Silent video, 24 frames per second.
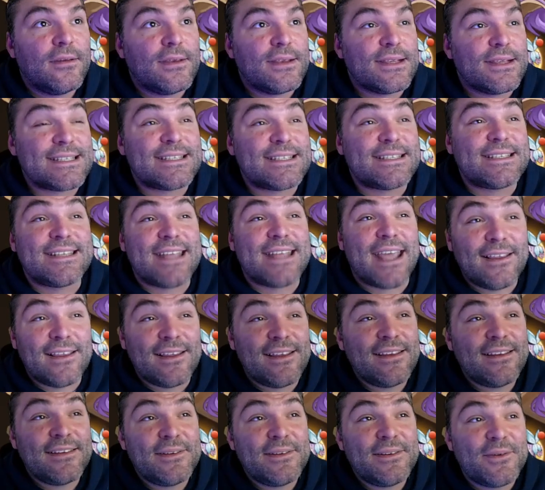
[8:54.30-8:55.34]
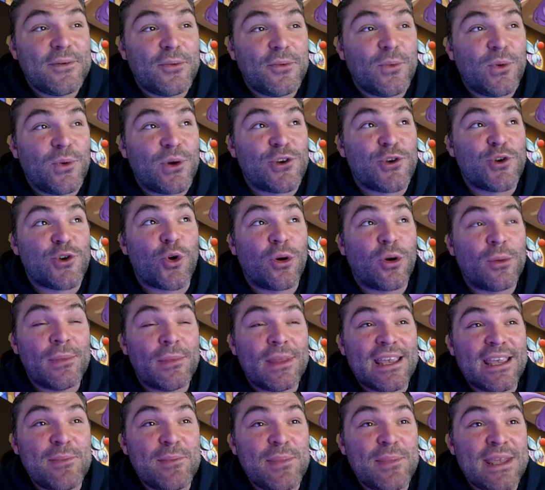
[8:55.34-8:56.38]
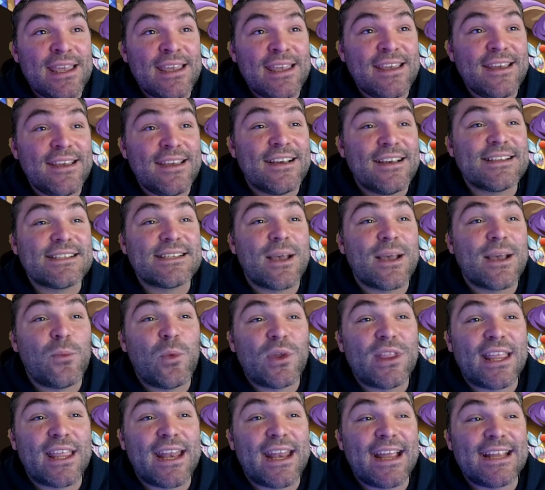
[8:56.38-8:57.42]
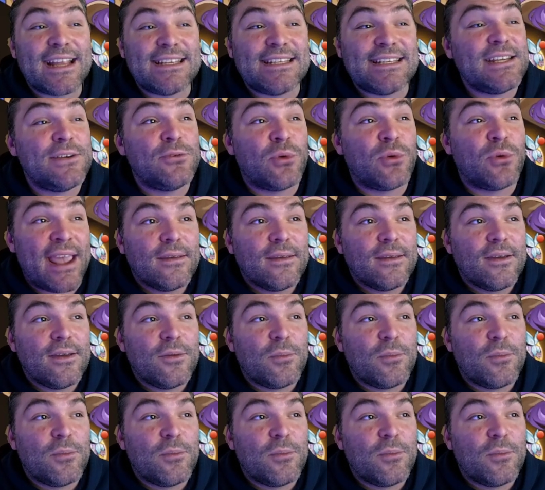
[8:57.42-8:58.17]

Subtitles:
Stella would normally be someone that I D-rank,